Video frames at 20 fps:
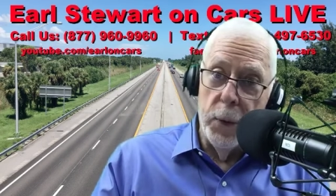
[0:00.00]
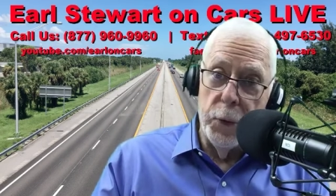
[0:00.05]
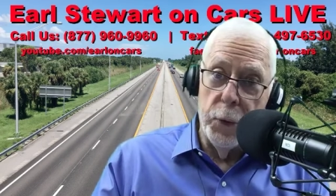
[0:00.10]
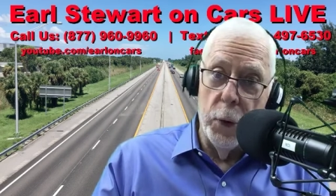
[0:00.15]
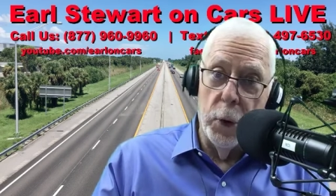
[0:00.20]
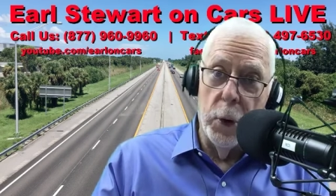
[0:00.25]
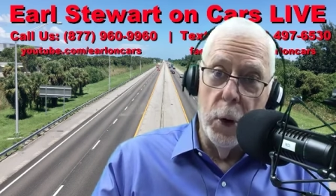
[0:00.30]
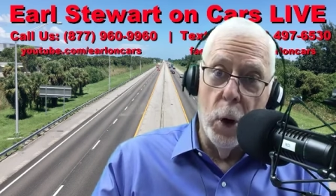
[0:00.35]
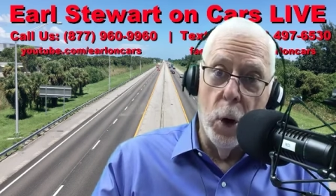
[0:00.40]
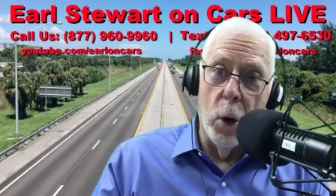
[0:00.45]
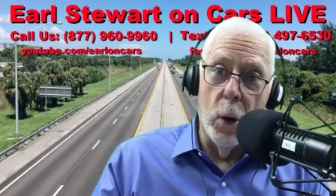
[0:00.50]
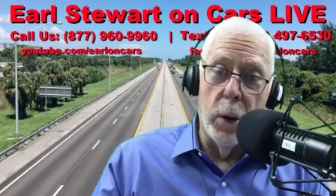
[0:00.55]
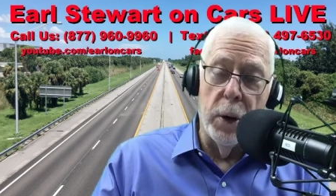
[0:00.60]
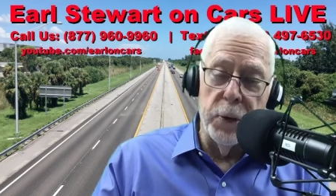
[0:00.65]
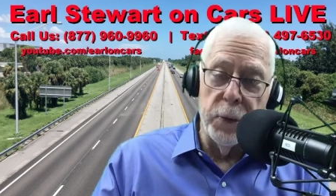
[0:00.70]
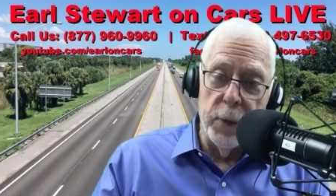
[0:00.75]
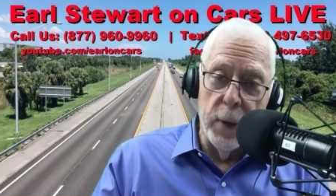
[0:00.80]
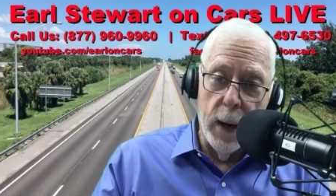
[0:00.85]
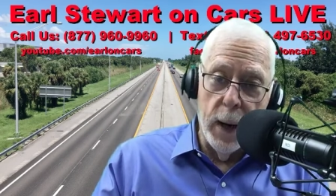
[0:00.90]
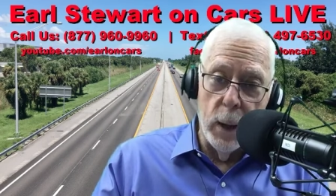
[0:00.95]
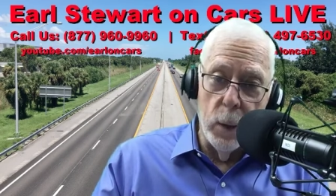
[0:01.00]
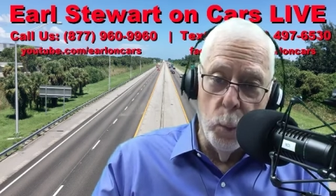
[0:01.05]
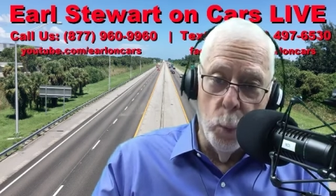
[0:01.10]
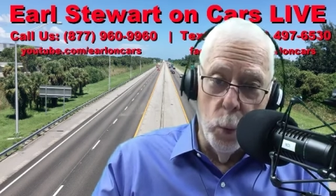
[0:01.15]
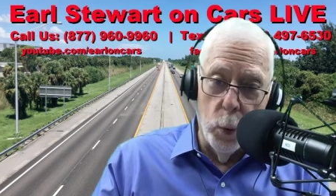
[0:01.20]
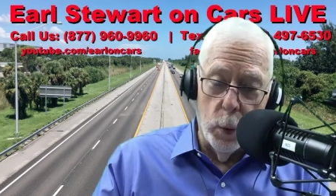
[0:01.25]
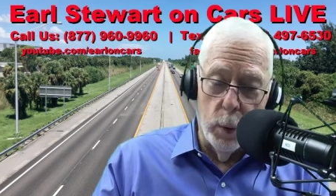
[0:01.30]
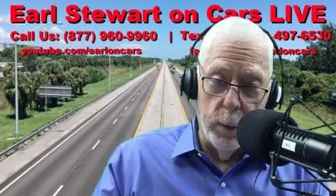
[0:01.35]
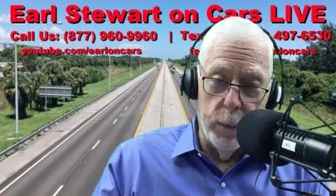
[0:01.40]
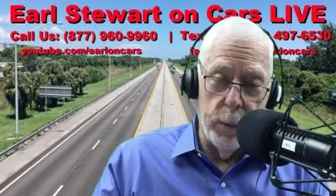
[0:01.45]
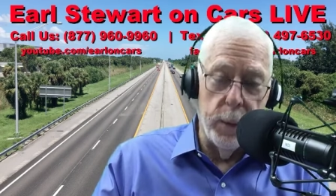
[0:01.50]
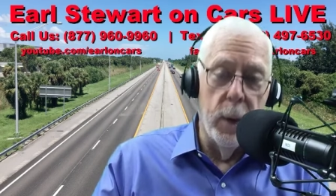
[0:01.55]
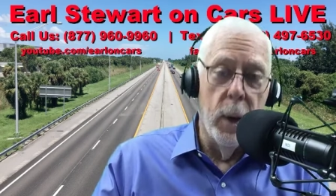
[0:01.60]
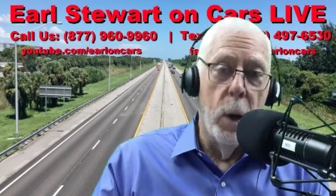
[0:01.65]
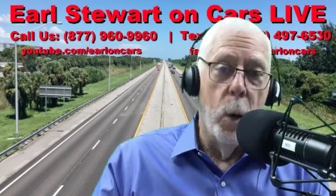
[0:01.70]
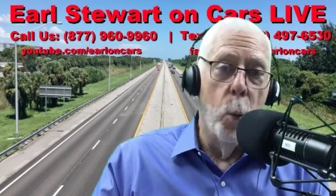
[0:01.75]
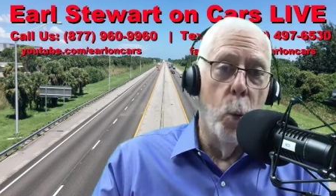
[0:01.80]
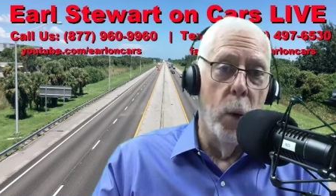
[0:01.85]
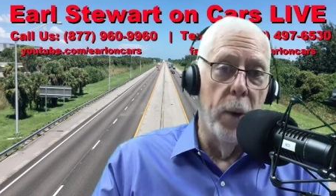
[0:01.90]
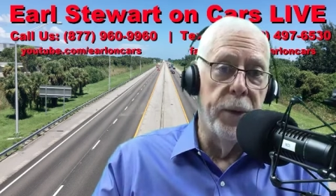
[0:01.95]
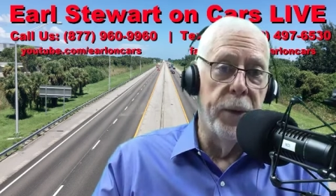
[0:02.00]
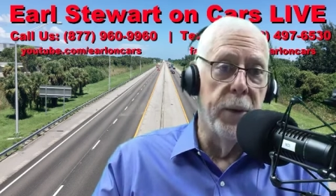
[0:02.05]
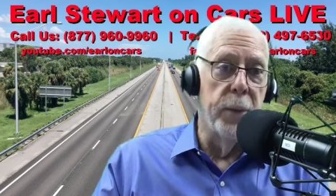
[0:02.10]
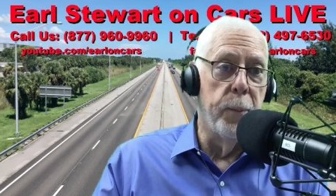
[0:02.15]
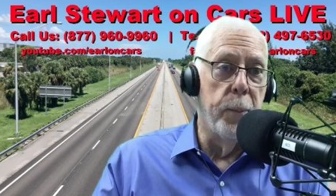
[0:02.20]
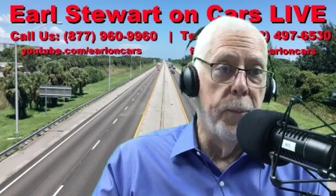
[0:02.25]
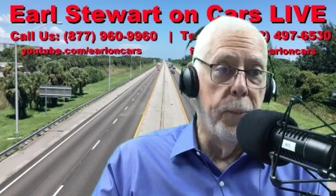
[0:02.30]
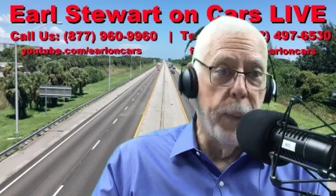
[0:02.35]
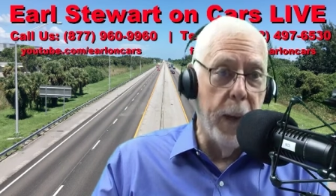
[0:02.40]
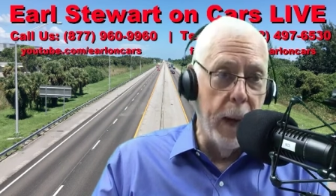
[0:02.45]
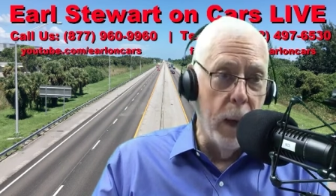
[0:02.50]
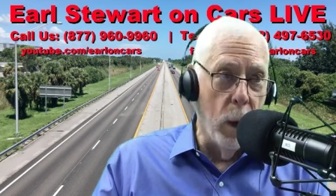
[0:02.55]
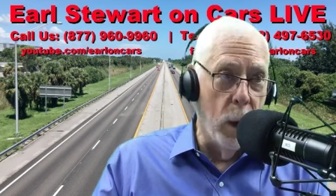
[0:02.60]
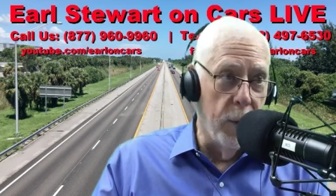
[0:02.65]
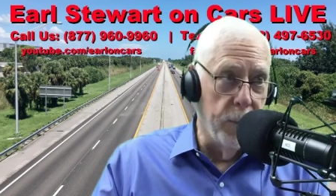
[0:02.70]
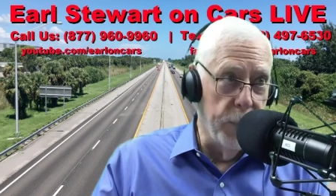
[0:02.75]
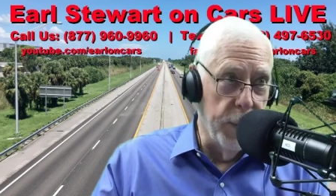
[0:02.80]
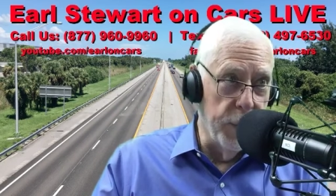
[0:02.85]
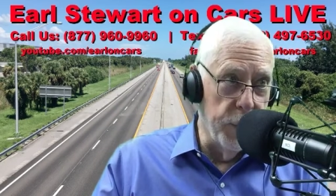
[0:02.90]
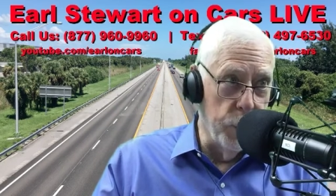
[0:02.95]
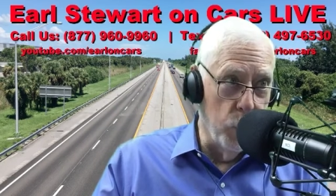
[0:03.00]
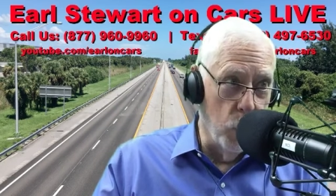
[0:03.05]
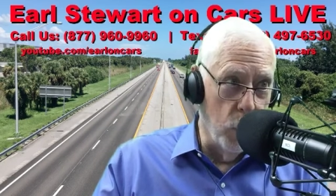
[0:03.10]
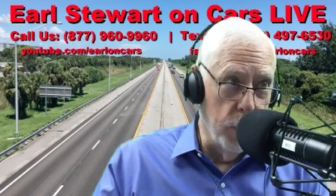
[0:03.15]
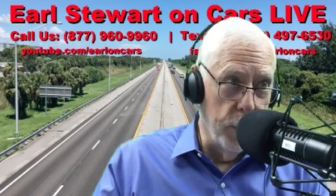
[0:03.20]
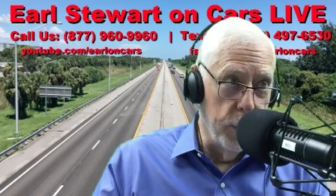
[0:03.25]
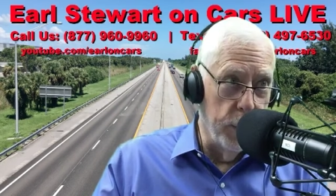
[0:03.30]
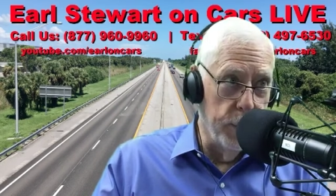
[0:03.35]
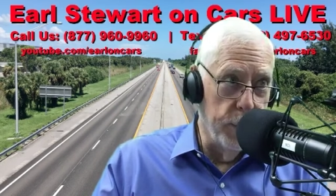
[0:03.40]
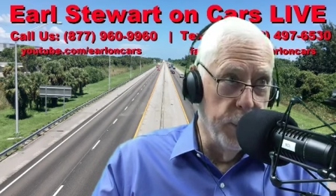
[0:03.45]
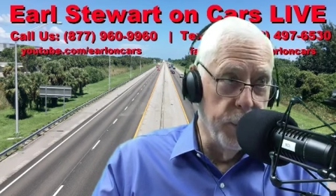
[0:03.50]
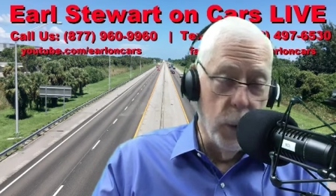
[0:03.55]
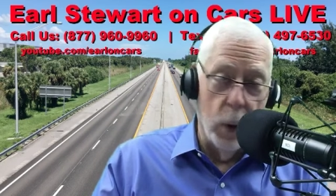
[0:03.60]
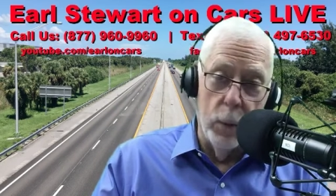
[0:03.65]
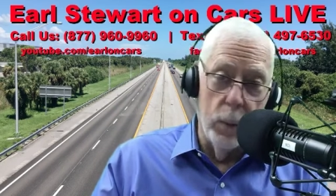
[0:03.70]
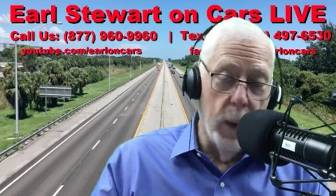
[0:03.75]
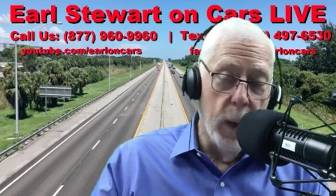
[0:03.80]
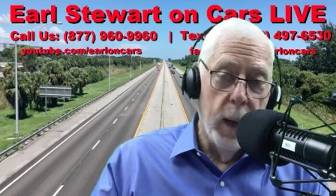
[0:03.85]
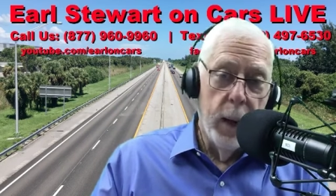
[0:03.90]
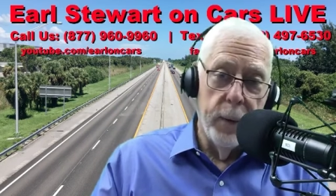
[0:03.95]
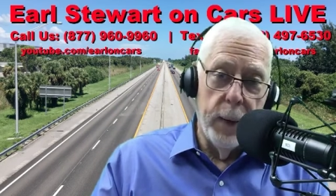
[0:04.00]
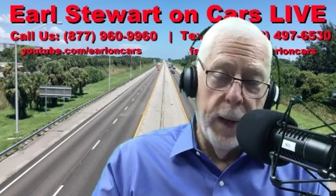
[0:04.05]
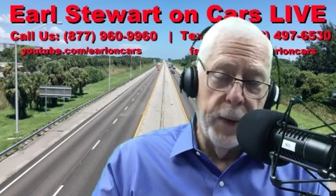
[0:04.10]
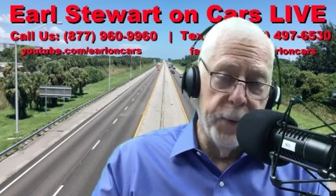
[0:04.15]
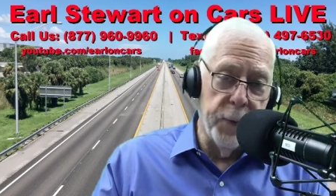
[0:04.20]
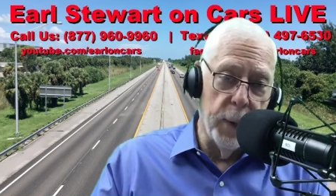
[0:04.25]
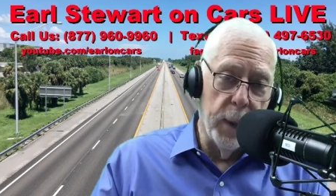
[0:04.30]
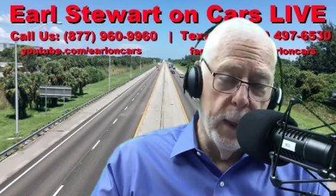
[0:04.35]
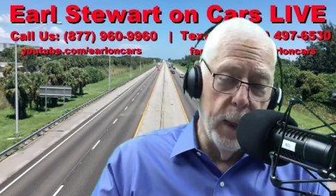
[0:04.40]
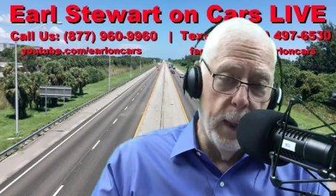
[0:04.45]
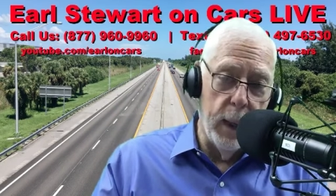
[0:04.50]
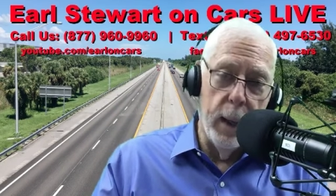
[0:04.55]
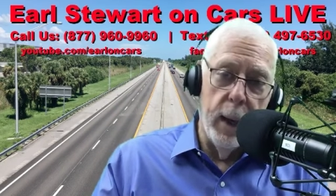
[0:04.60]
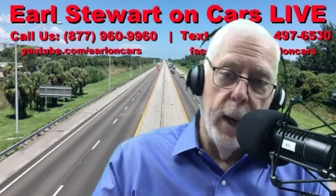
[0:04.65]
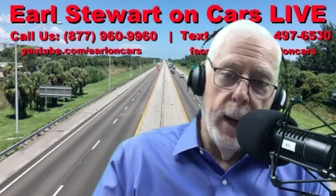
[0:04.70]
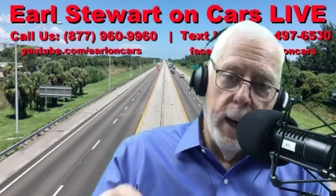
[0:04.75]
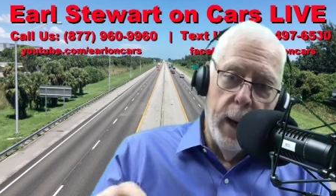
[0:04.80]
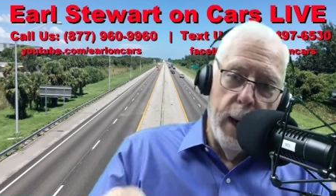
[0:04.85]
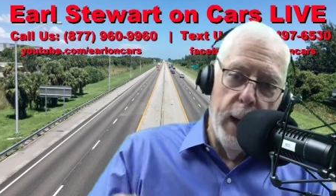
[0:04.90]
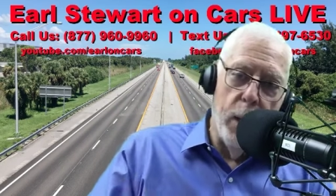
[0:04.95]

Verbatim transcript: that your car is not worth what the payoff is worth. Right. So that's the key.